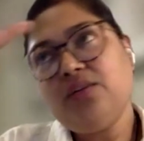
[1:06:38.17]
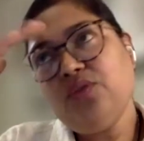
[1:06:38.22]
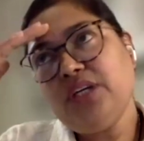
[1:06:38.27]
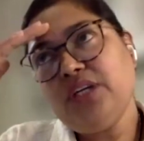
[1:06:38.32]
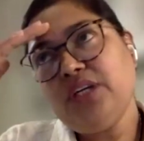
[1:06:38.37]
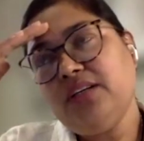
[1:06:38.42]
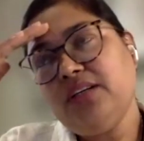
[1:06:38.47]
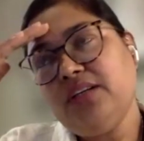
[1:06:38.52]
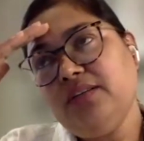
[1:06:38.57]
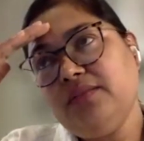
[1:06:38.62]

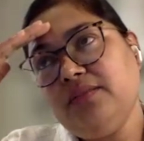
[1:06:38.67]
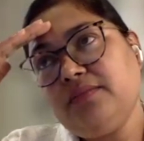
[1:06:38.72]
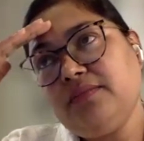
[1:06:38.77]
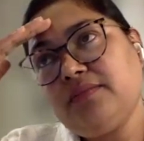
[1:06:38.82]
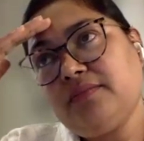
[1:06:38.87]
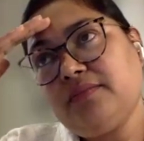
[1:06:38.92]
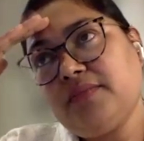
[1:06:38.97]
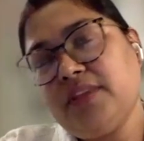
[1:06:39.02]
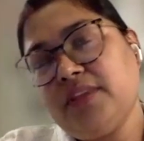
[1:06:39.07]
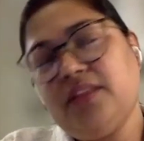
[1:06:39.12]
okay,
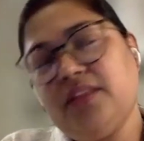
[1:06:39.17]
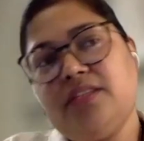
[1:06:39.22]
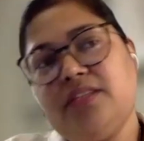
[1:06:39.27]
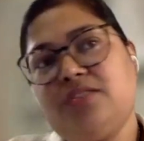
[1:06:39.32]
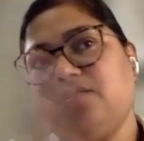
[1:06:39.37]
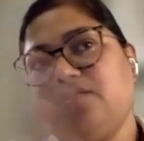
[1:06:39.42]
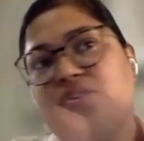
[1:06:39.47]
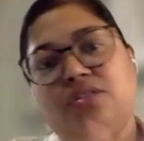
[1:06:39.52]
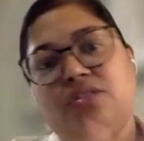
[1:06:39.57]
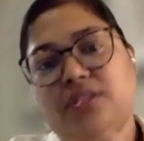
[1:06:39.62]
this
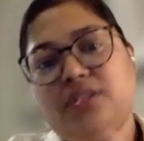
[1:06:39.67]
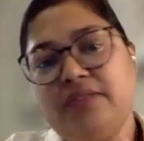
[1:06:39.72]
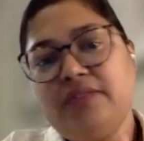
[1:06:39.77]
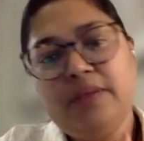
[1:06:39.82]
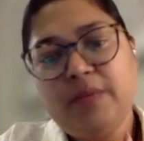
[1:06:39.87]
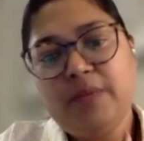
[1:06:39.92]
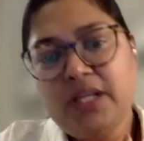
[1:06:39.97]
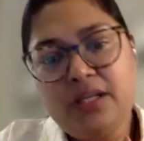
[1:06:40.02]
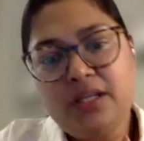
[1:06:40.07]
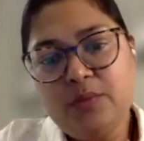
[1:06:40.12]
is not
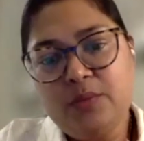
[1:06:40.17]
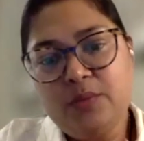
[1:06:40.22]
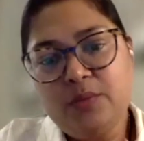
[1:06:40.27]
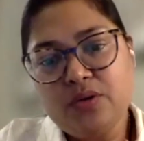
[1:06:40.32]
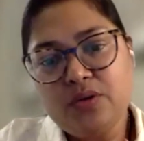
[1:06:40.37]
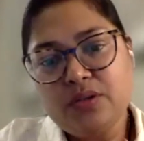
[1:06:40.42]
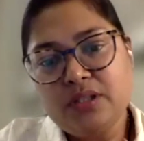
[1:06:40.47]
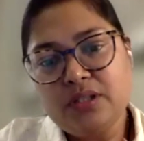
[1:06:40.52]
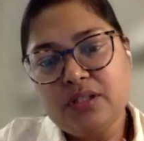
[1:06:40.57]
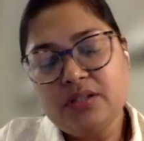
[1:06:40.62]
serving me anymore.